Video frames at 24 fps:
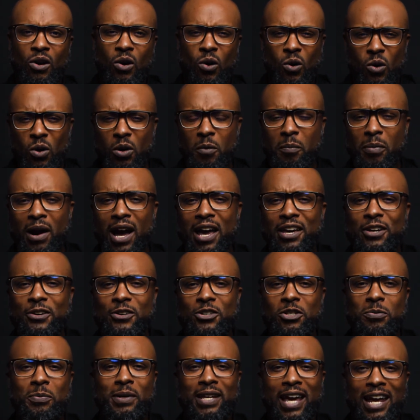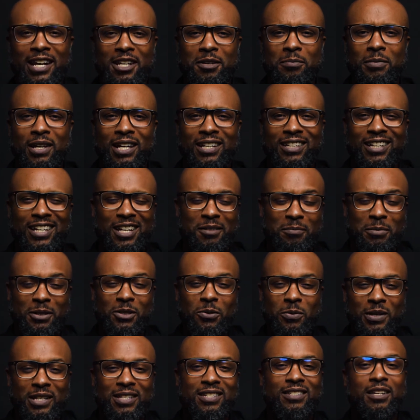or buying your spaghetti meat in
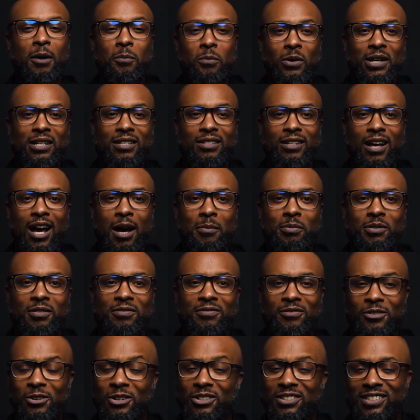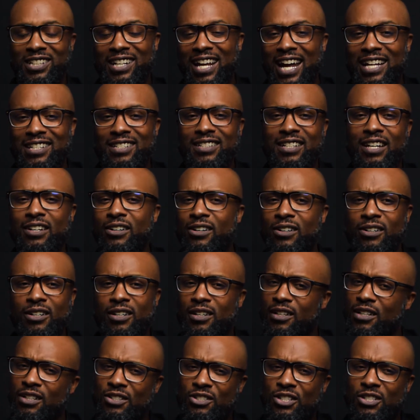between subway stops for tonight's dinner.
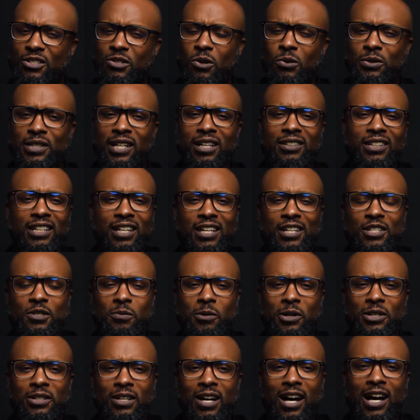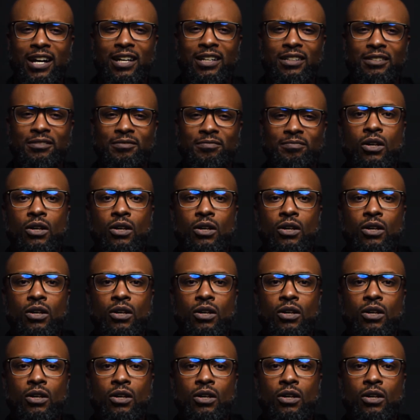Just don't tell the kids where you got it.